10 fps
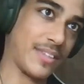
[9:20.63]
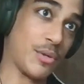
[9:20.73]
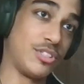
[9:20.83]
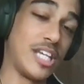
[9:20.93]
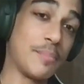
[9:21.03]

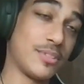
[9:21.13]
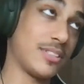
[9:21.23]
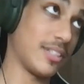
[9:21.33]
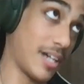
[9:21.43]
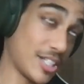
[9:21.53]
tips.
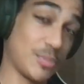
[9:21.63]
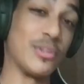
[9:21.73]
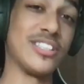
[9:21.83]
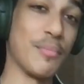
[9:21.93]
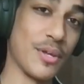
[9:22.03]
The customers
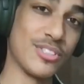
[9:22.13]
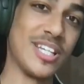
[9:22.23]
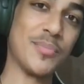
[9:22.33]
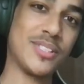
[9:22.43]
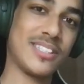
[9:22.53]
give me those
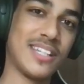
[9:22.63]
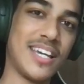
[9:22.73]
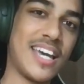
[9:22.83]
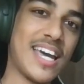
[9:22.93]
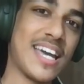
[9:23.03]
tips.
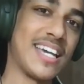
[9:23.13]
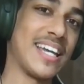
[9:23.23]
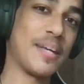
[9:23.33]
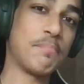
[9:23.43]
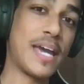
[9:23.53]
And I
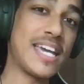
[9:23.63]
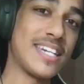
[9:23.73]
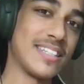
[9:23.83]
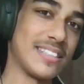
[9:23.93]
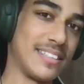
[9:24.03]
get
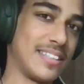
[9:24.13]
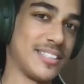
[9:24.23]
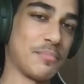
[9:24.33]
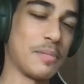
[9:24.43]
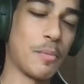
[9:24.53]
paid in this
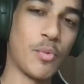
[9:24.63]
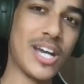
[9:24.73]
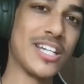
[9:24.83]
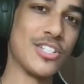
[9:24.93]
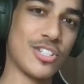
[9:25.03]
minimum
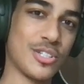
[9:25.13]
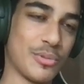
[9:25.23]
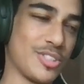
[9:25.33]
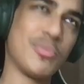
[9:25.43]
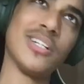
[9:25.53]
wage, which
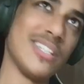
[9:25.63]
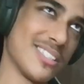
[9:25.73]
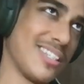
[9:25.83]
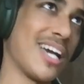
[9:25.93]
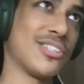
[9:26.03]
is pretty
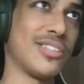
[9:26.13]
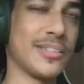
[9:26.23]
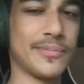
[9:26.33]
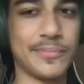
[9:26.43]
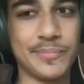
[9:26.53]
decent actually.
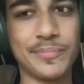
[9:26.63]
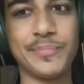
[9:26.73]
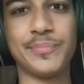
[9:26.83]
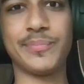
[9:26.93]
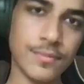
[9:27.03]

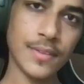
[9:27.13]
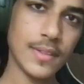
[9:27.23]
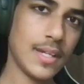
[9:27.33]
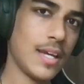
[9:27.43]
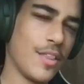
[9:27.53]

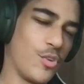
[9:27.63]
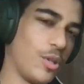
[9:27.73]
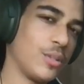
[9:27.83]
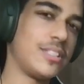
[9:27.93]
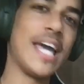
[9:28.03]
The
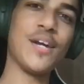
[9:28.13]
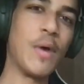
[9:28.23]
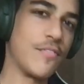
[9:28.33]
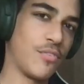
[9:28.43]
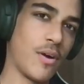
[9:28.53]
real
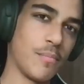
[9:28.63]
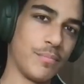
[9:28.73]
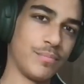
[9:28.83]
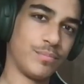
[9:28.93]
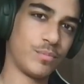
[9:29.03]
takeaway
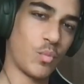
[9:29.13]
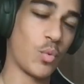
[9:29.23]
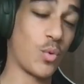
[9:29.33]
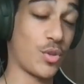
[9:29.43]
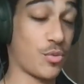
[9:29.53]

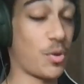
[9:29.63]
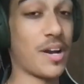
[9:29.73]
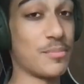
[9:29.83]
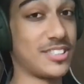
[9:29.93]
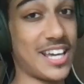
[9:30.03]
with what
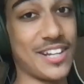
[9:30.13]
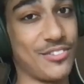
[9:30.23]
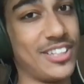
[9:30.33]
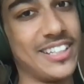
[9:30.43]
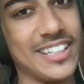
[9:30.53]
I'm saying
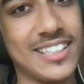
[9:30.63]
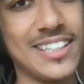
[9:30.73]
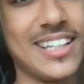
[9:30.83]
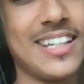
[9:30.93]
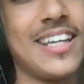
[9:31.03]
really
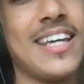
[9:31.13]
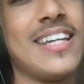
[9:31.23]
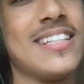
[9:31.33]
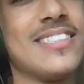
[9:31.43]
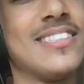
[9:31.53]

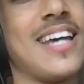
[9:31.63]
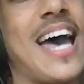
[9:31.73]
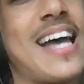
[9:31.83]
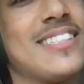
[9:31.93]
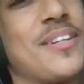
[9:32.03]
is to
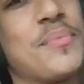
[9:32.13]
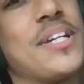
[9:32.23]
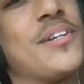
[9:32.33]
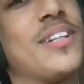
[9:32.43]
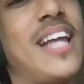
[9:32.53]
add something in
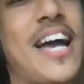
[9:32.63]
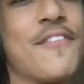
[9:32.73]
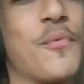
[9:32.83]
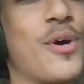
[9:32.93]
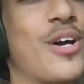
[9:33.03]
your life
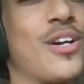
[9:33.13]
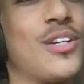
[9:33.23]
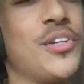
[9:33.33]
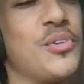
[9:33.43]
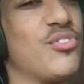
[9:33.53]
where
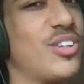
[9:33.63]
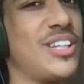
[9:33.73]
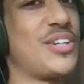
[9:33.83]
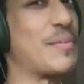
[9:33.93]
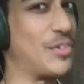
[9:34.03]
you really
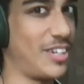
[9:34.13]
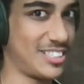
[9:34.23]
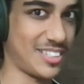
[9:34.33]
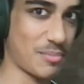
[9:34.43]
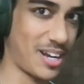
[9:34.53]
don't have a reason
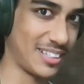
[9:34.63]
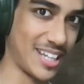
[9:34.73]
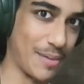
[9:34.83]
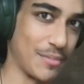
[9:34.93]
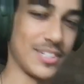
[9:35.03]
to
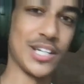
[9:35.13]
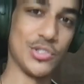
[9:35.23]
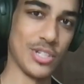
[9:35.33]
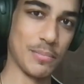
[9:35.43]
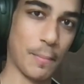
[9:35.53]
maladaptive
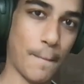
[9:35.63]
daydream.